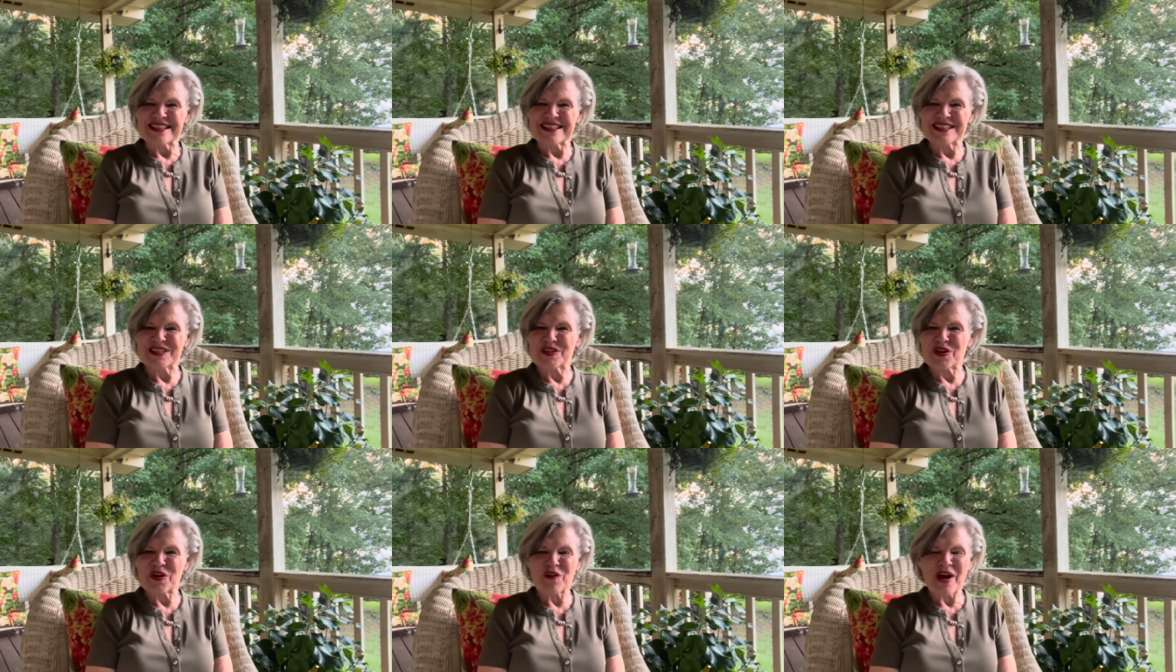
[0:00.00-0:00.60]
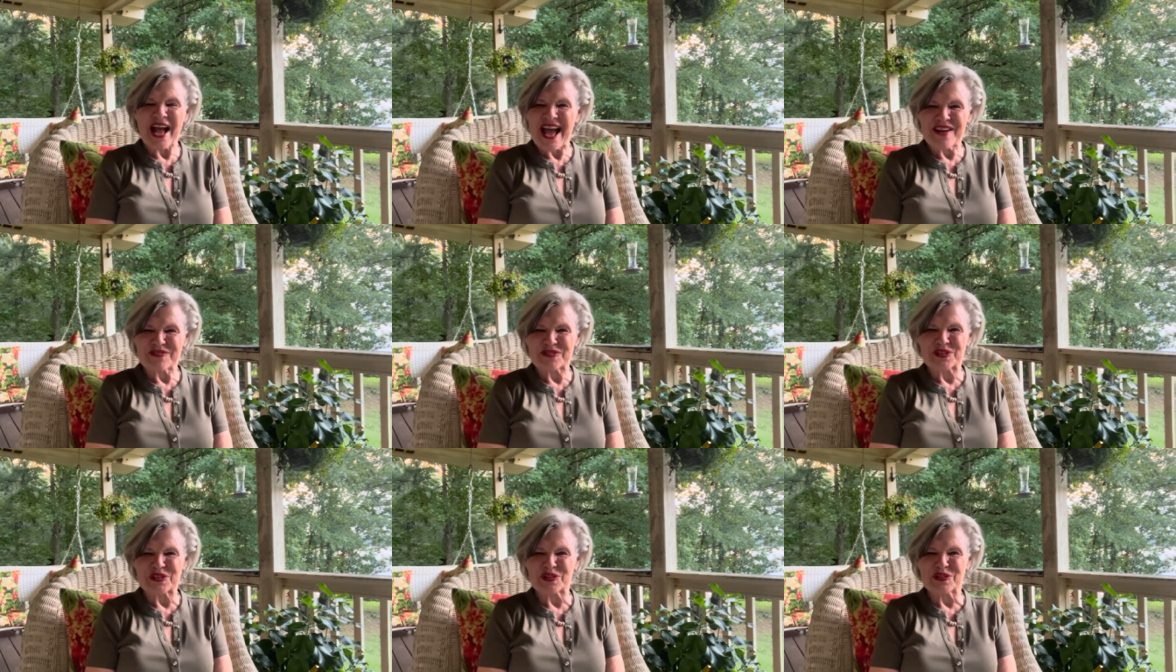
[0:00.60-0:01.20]
You don't
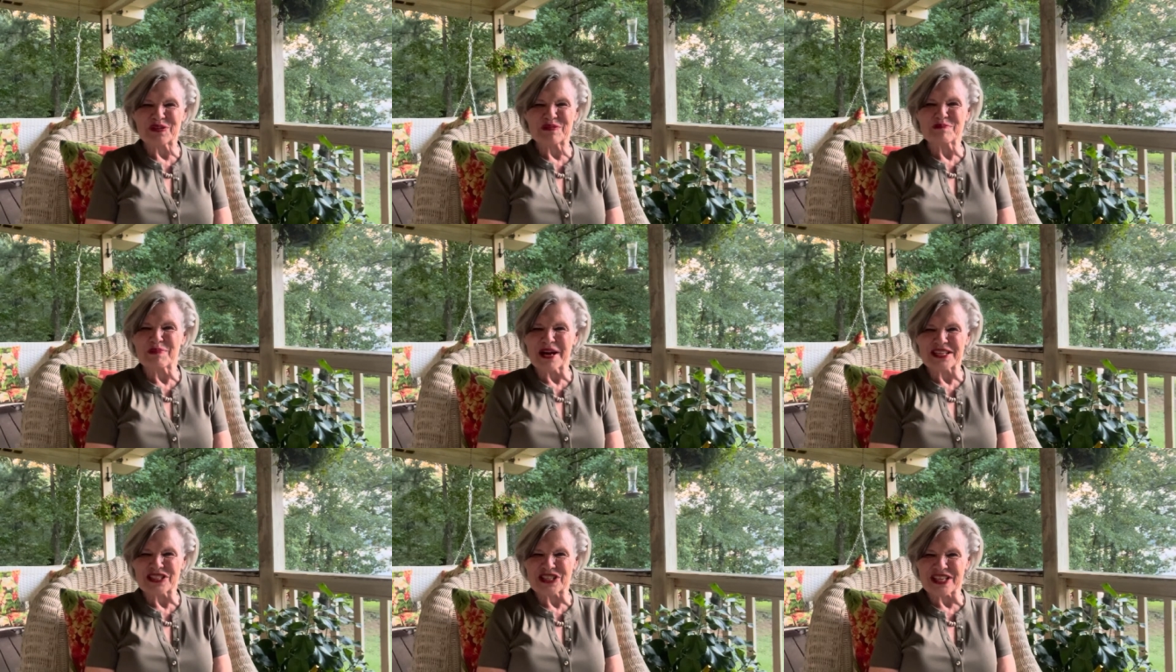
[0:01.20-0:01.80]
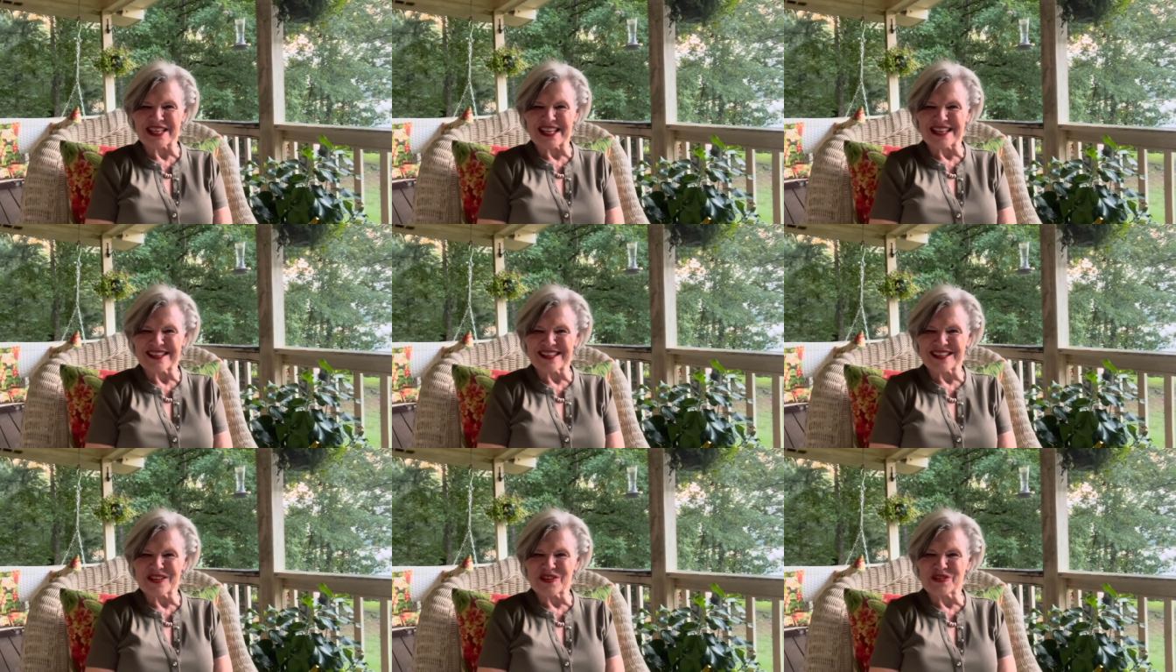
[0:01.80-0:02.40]
have to budget it.
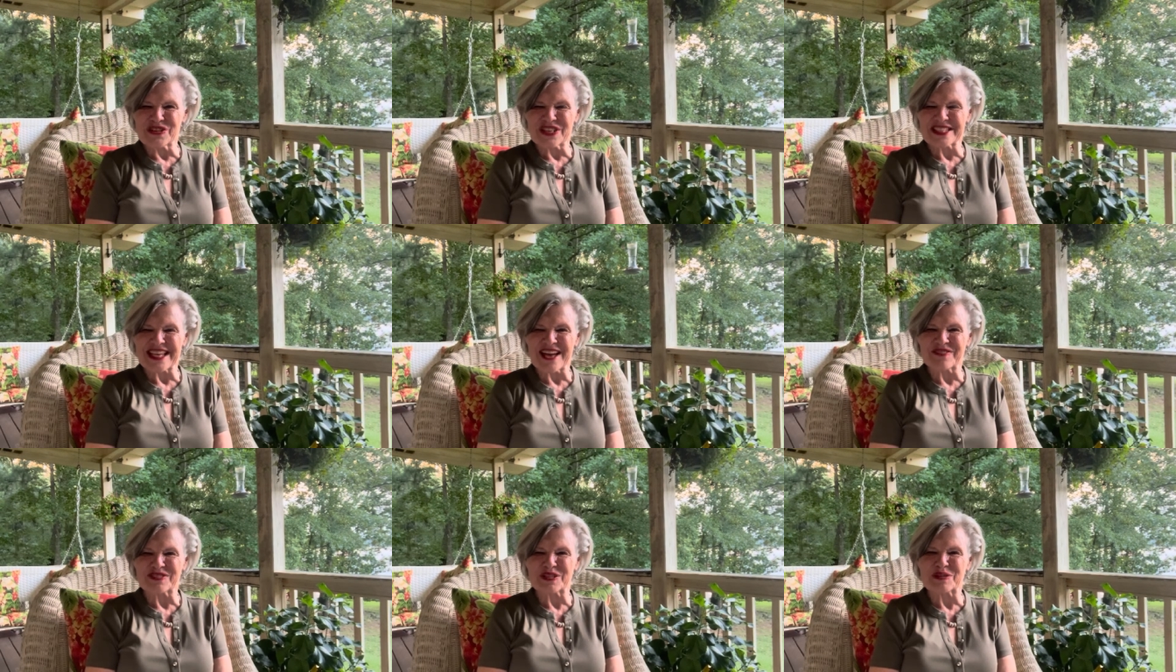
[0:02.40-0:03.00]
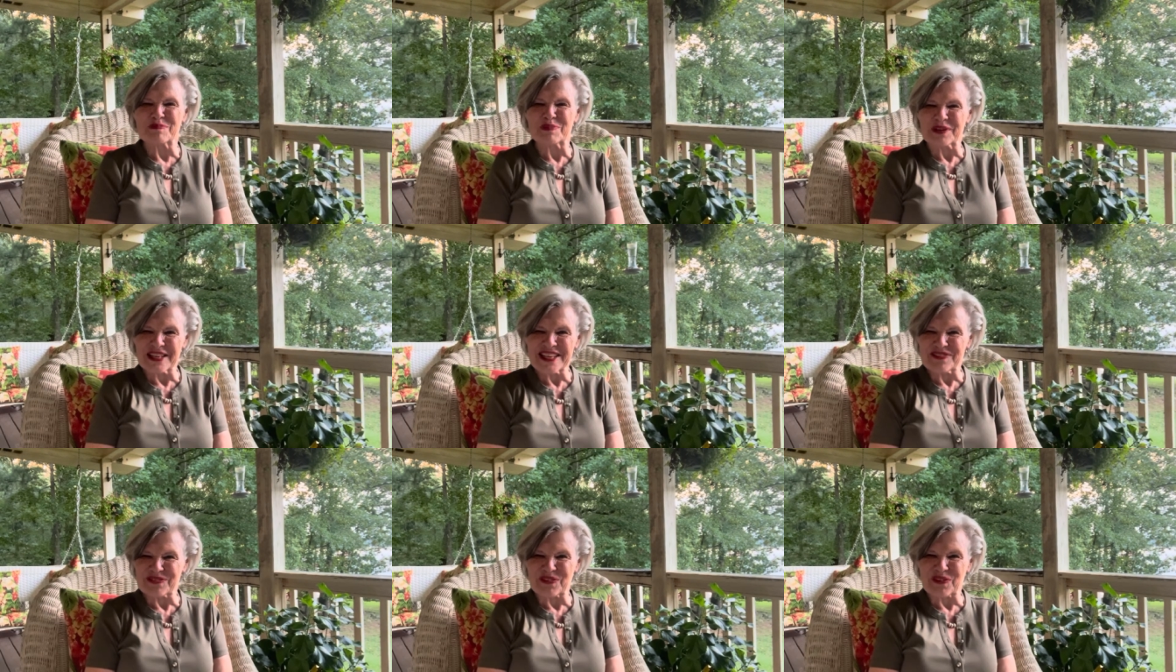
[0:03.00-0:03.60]
You just have to
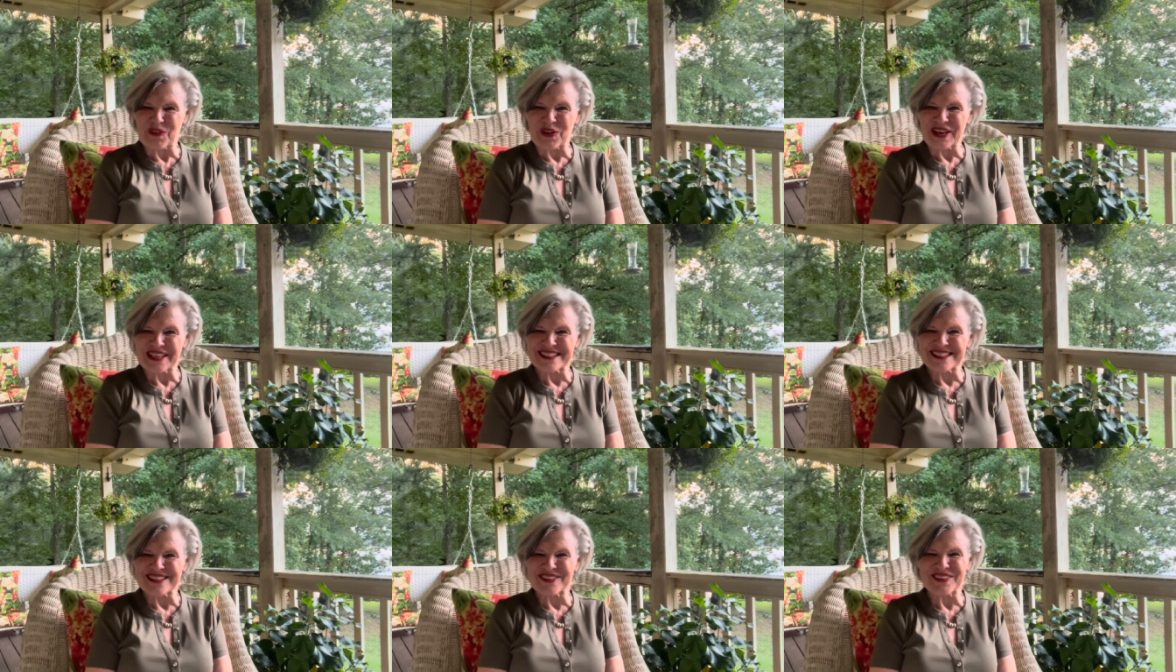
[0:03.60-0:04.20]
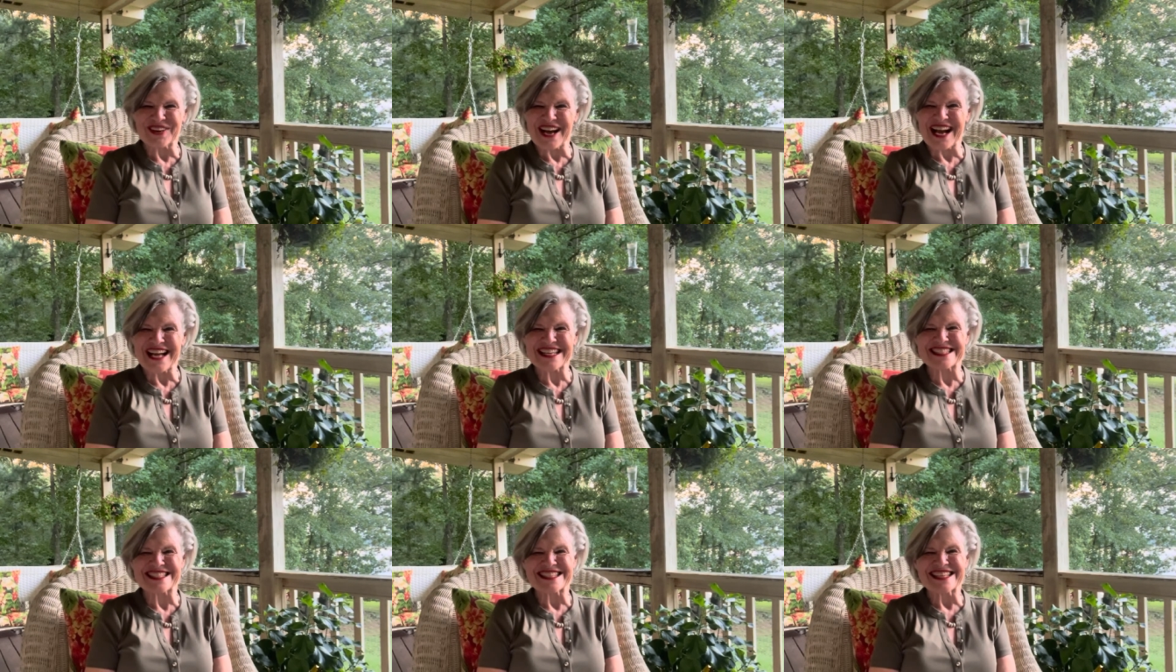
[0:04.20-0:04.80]
believe for it, right?